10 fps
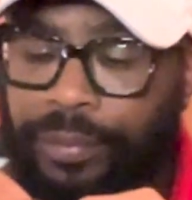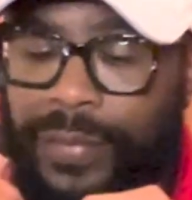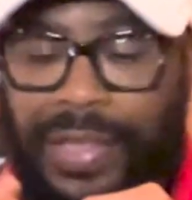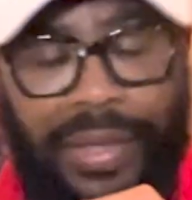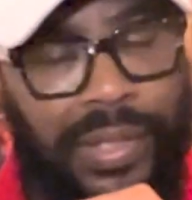
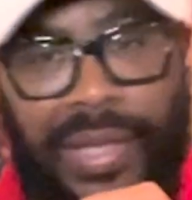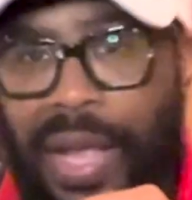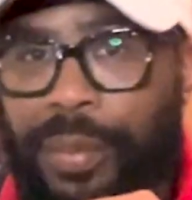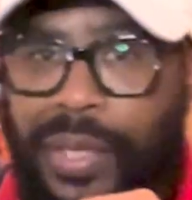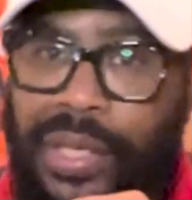this not
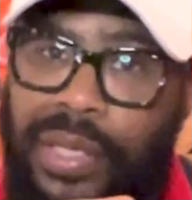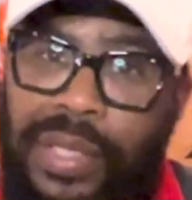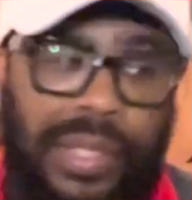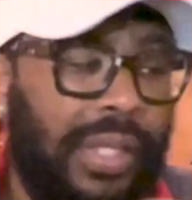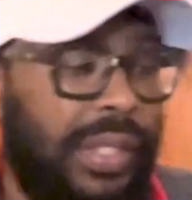being
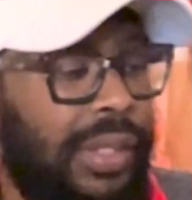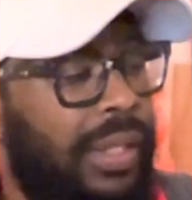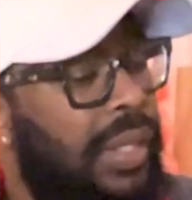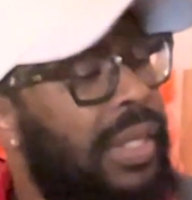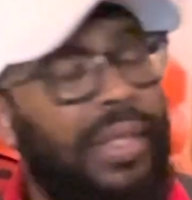clean,
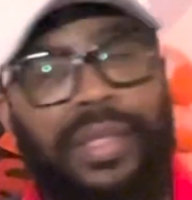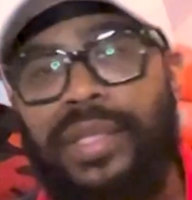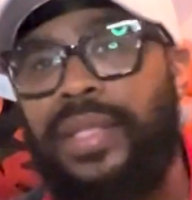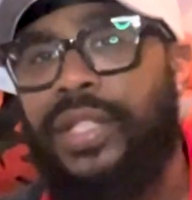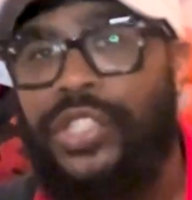the
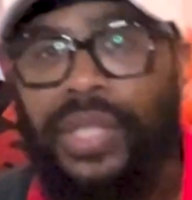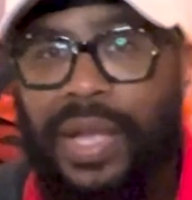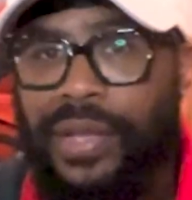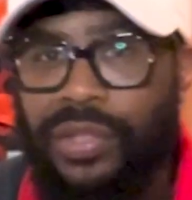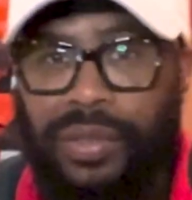stitch
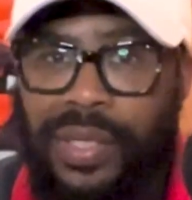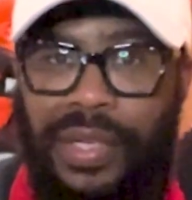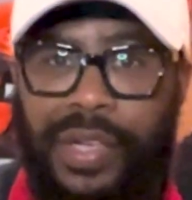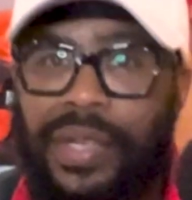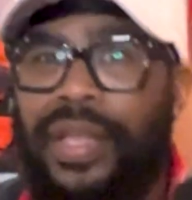lines on
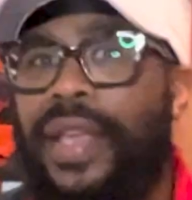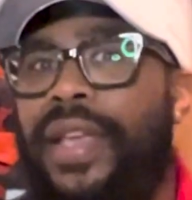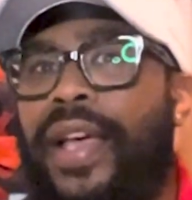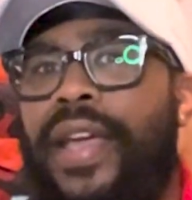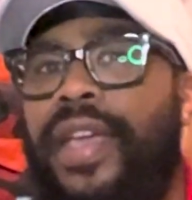here, like
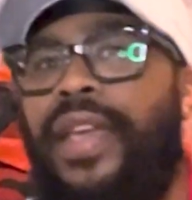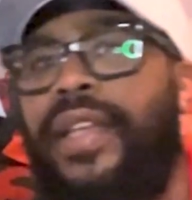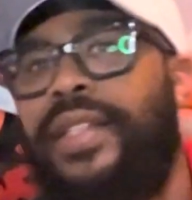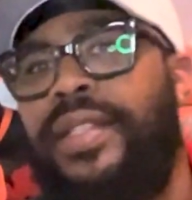it